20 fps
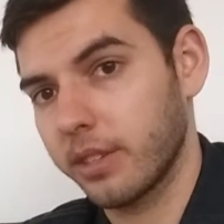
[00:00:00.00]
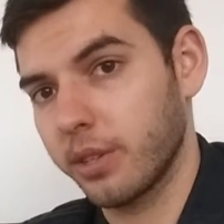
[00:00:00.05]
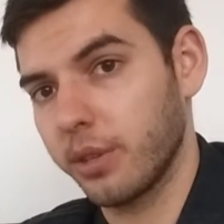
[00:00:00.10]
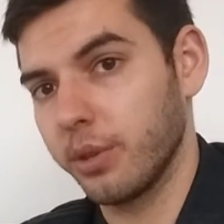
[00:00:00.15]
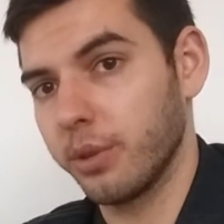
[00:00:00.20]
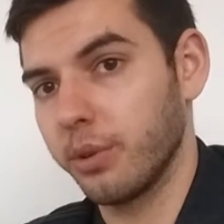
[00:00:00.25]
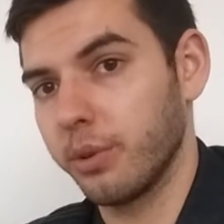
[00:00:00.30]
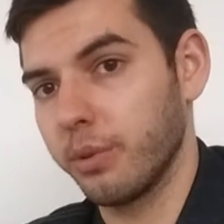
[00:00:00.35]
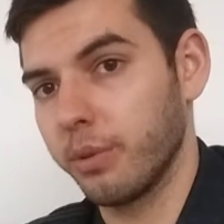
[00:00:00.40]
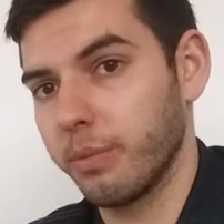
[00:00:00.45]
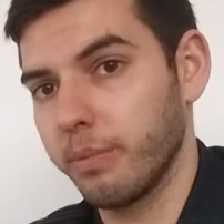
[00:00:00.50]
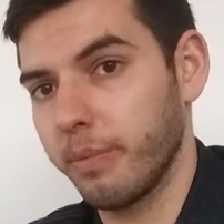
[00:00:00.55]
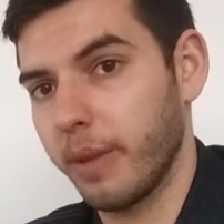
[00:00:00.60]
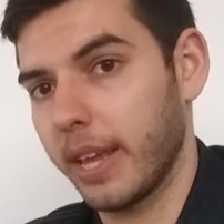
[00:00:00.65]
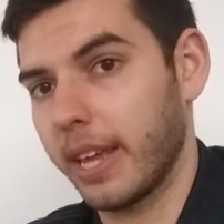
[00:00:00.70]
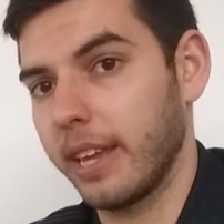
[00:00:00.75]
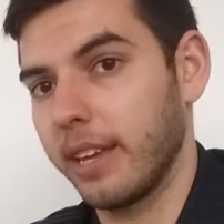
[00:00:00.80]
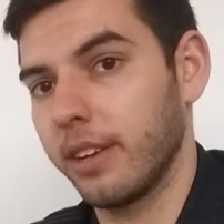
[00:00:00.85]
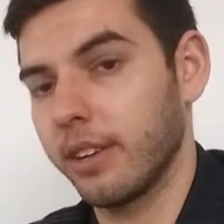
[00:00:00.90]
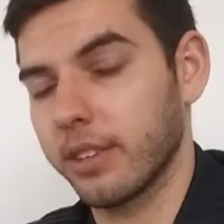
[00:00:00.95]
to
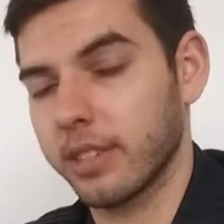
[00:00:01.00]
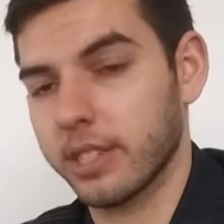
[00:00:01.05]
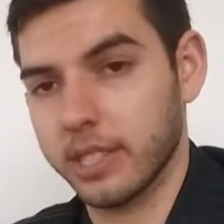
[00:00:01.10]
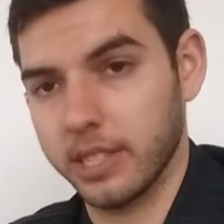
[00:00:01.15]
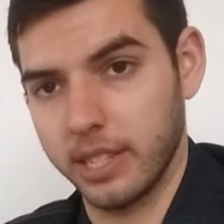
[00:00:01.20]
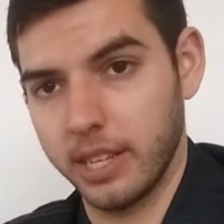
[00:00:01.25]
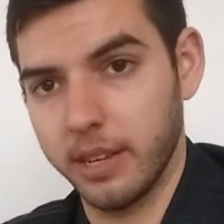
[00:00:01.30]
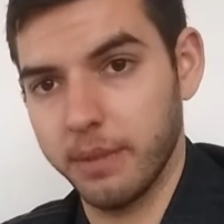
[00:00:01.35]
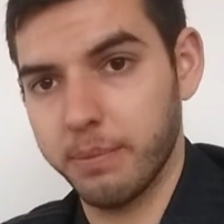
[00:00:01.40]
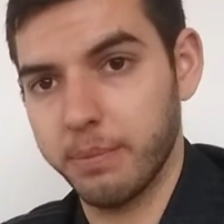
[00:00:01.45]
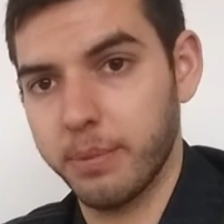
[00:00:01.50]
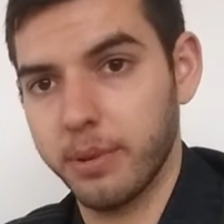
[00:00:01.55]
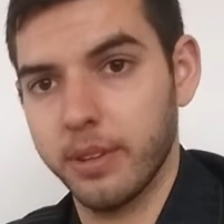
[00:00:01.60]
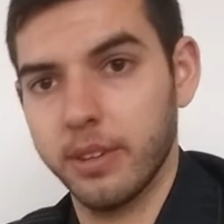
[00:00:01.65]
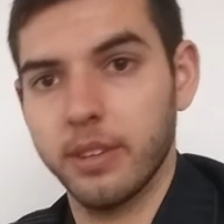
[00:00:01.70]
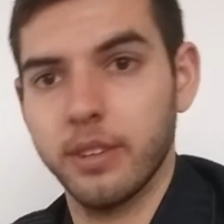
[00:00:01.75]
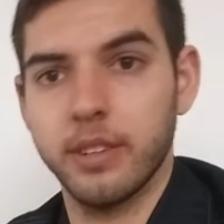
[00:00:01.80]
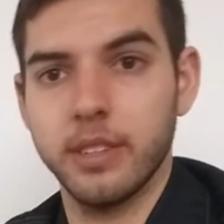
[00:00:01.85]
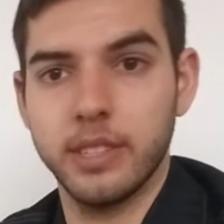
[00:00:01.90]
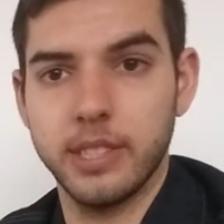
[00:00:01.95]
making your sleep
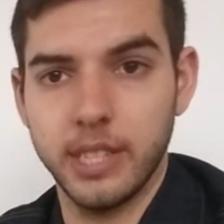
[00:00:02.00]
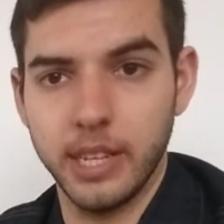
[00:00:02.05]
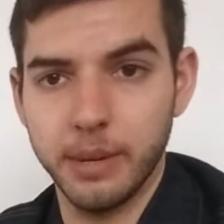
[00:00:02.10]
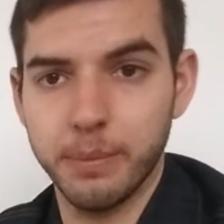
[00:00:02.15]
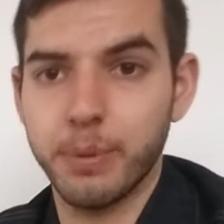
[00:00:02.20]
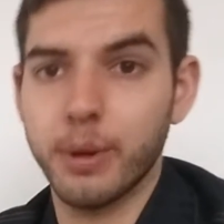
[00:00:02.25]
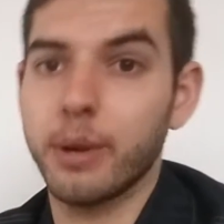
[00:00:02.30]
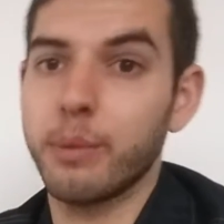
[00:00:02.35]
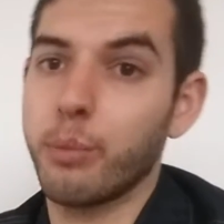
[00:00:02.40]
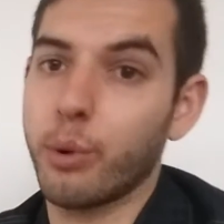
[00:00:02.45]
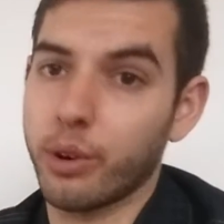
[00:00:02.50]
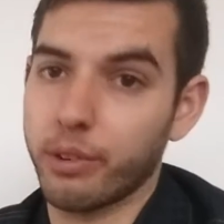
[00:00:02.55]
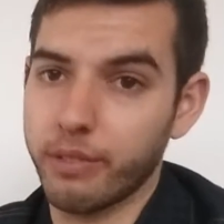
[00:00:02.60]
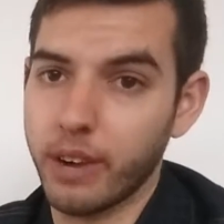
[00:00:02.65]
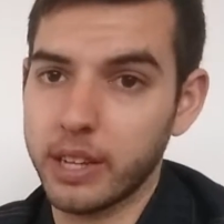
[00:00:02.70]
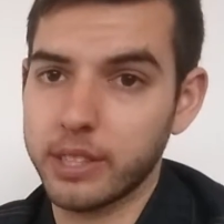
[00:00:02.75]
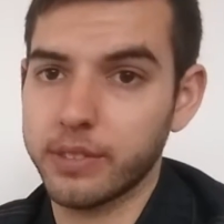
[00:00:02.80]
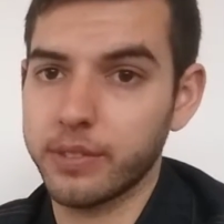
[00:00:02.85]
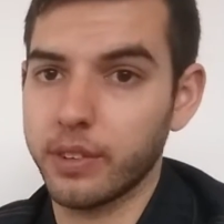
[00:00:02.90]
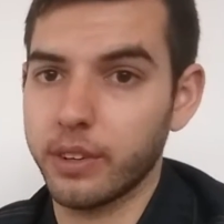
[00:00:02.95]
deeper, more
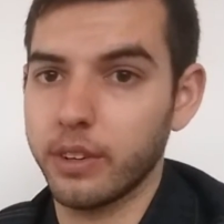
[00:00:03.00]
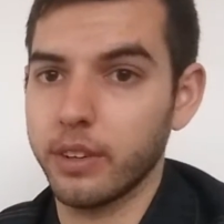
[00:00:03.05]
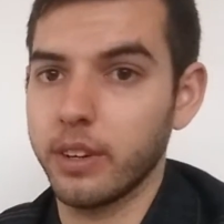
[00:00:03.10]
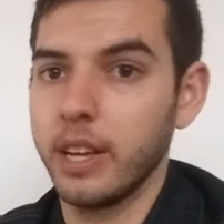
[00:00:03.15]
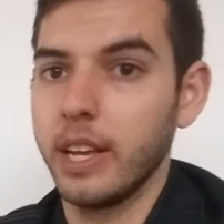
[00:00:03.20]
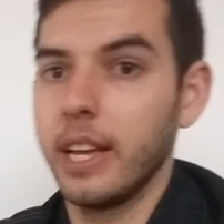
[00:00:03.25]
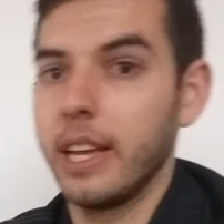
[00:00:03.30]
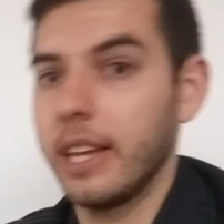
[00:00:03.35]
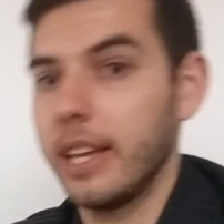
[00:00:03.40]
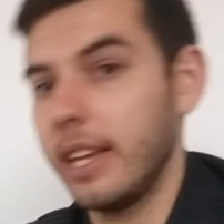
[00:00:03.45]
restful,